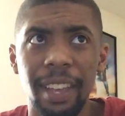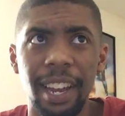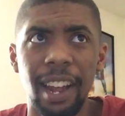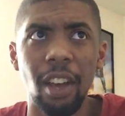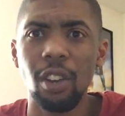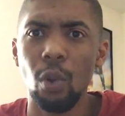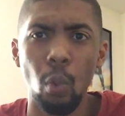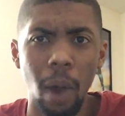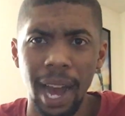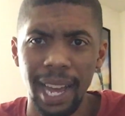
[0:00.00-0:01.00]
and I don't know
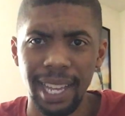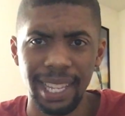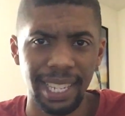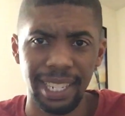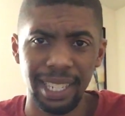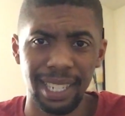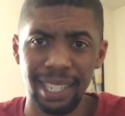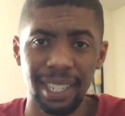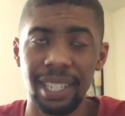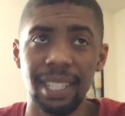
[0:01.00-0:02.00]
why he
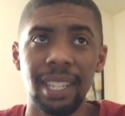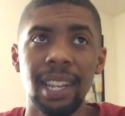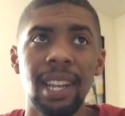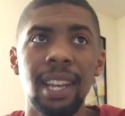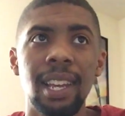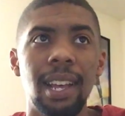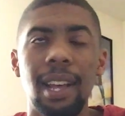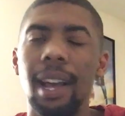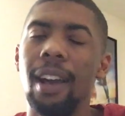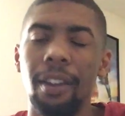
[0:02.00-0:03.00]
just,
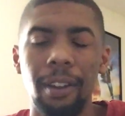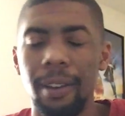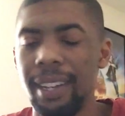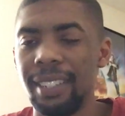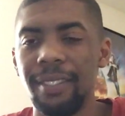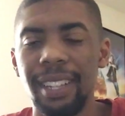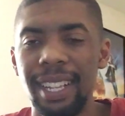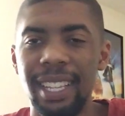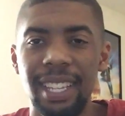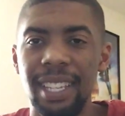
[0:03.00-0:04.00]
I don't know. I just feel
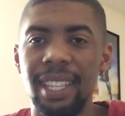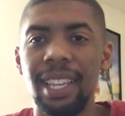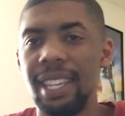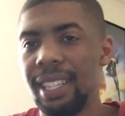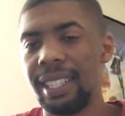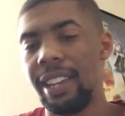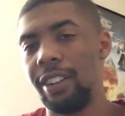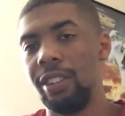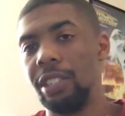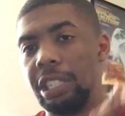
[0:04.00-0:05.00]
like his
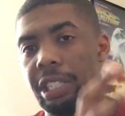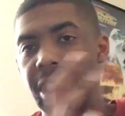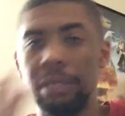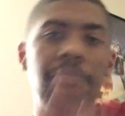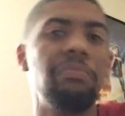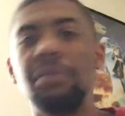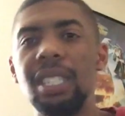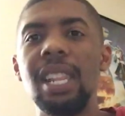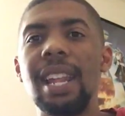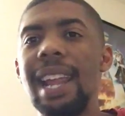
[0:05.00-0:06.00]
character just,
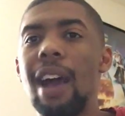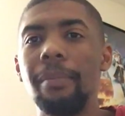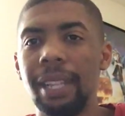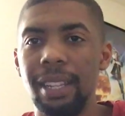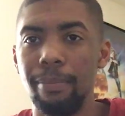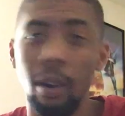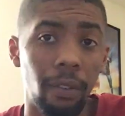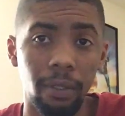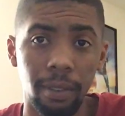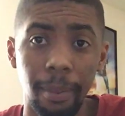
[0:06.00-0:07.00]
they downplayed both
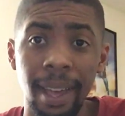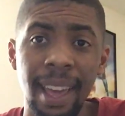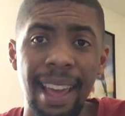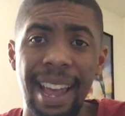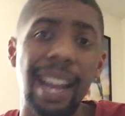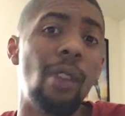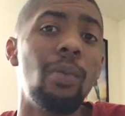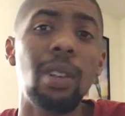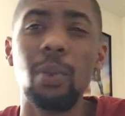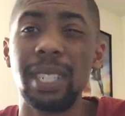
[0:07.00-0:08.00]
of them, and I
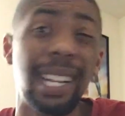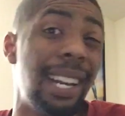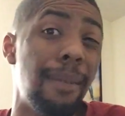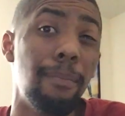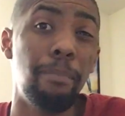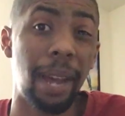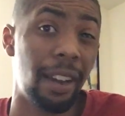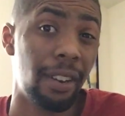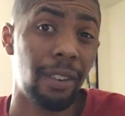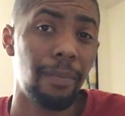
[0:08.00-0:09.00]
really wish they'd done
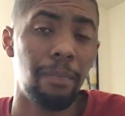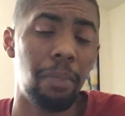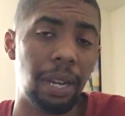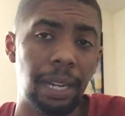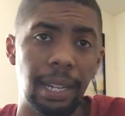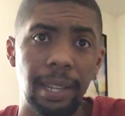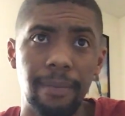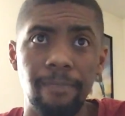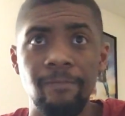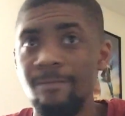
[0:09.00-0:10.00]
better. But
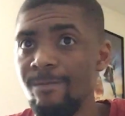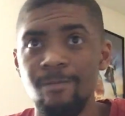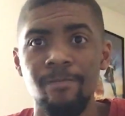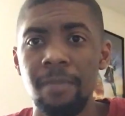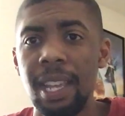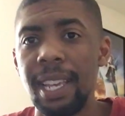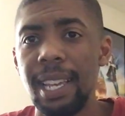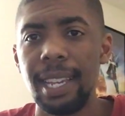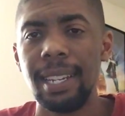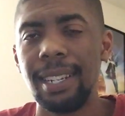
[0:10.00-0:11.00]

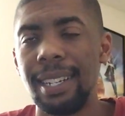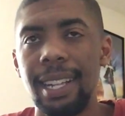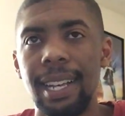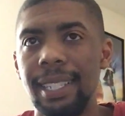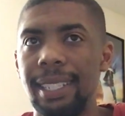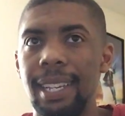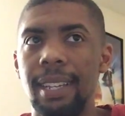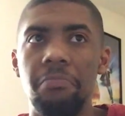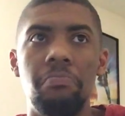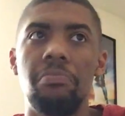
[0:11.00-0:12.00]
again, like I
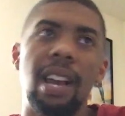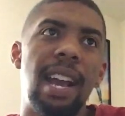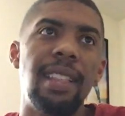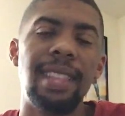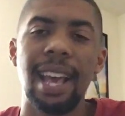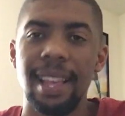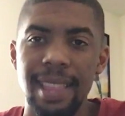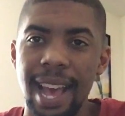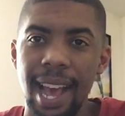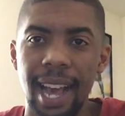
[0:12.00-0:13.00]
said, that
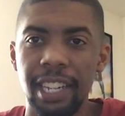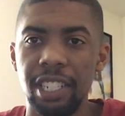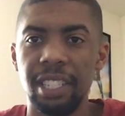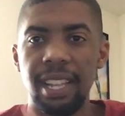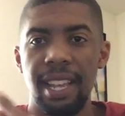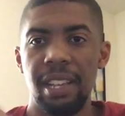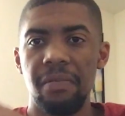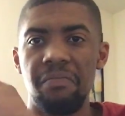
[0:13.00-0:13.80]
I could just like